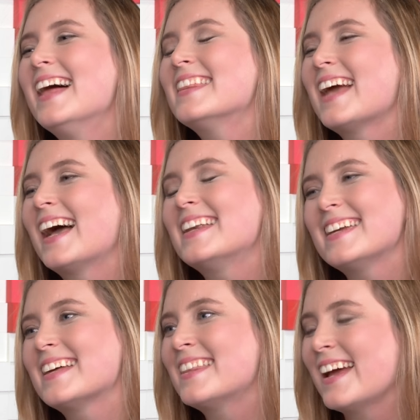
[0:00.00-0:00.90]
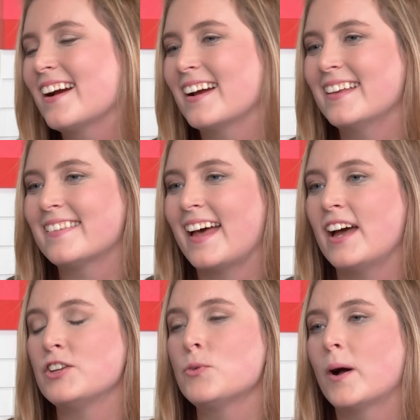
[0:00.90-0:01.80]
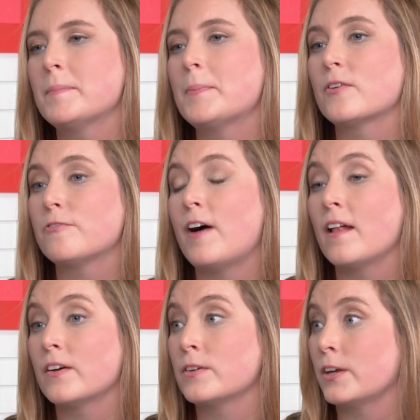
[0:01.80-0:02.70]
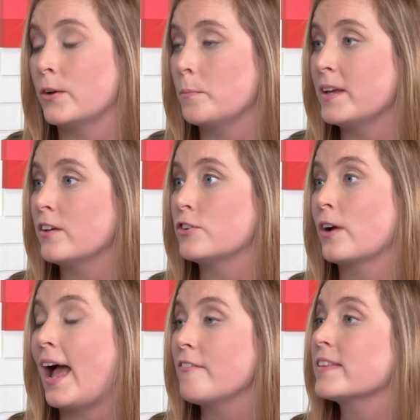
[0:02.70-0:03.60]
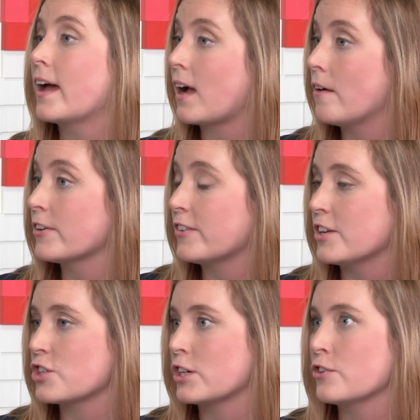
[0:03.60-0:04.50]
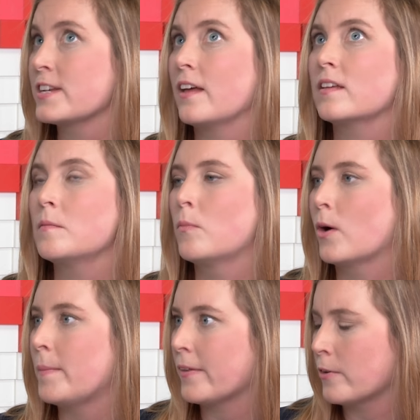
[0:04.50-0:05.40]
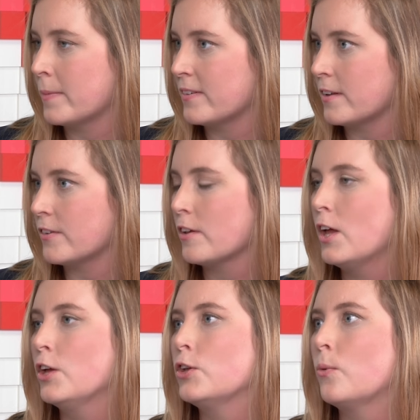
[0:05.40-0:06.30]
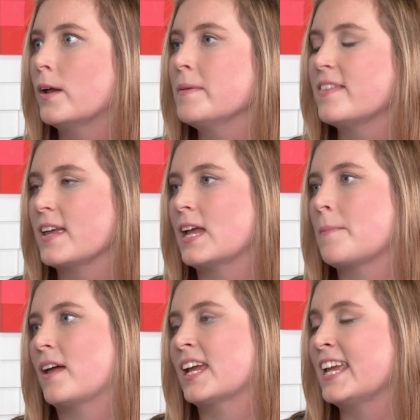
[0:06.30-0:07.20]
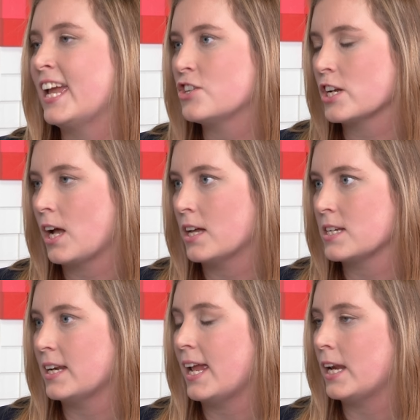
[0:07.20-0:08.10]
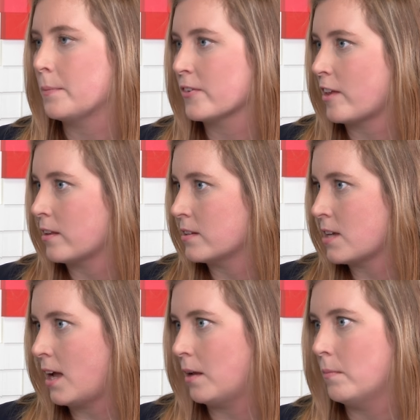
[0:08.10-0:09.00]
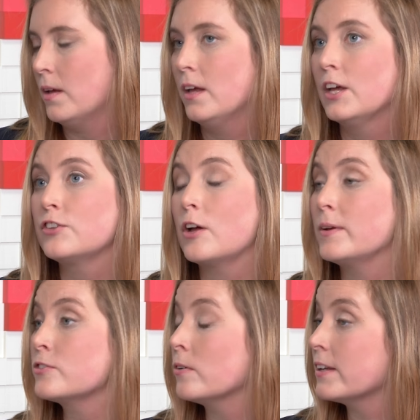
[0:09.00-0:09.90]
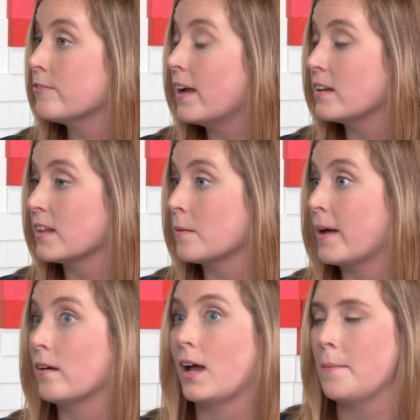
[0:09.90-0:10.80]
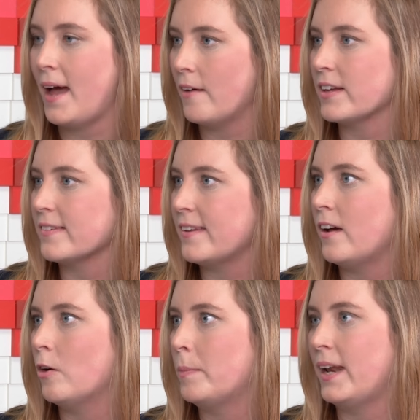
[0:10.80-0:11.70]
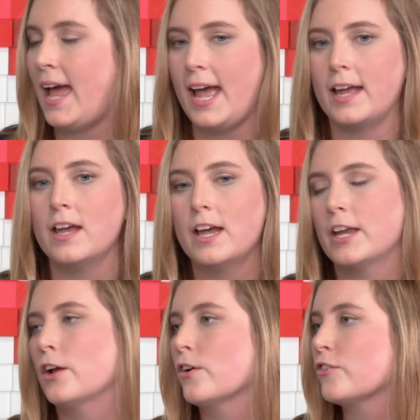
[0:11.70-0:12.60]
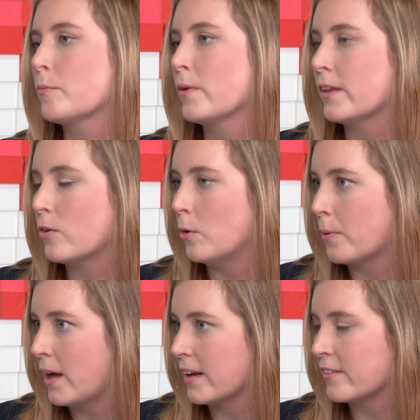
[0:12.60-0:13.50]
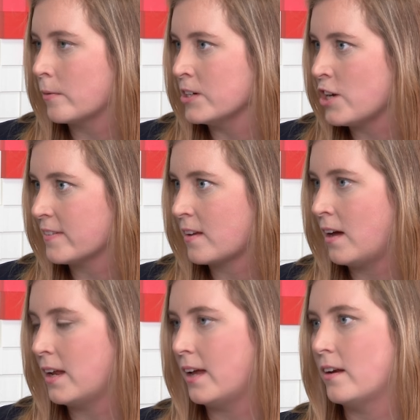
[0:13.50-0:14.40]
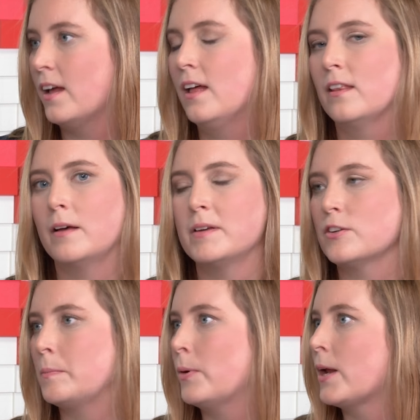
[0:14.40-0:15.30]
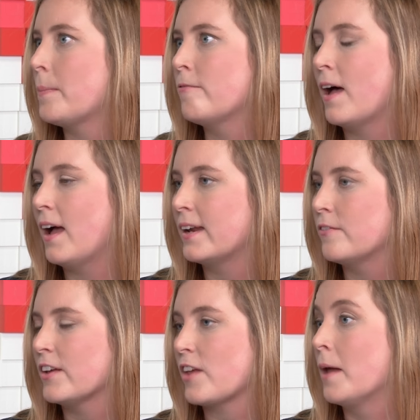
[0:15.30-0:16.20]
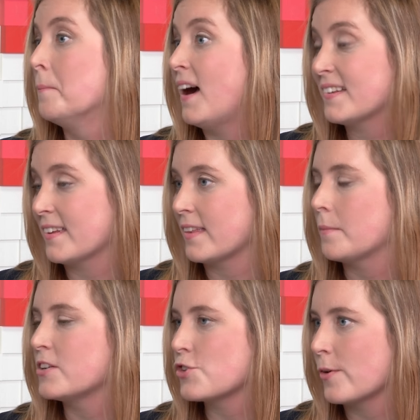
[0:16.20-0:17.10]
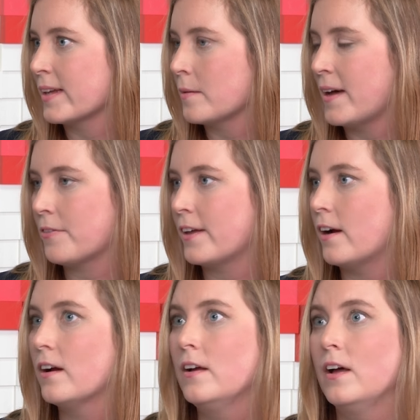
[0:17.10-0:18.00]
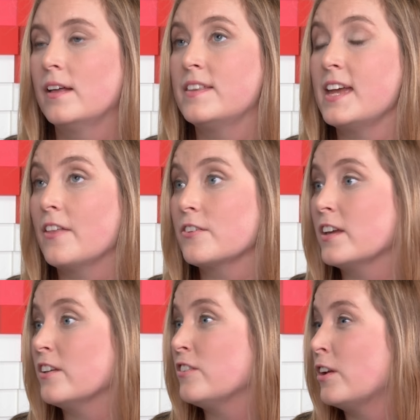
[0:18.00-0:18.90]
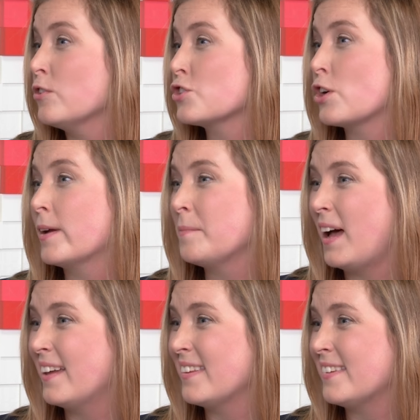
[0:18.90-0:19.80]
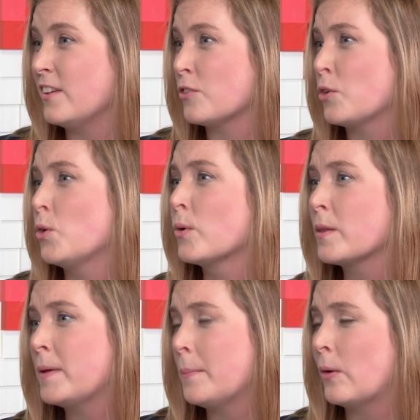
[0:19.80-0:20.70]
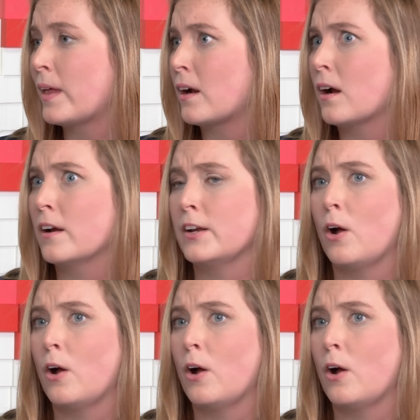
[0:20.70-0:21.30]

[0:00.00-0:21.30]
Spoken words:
The idea there is that you want people to follow you because you're having that conversation. You're telling them more about your business. You want to be thinking about engaging content 80% of the time. So it's totally fine to think about, I'm having a sale, but hey, here are some really cool products that we just got in. Let me put up a Vine of us unboxing them and showing them out there. The other thing is, showing behind the scenes. Who are the people that are,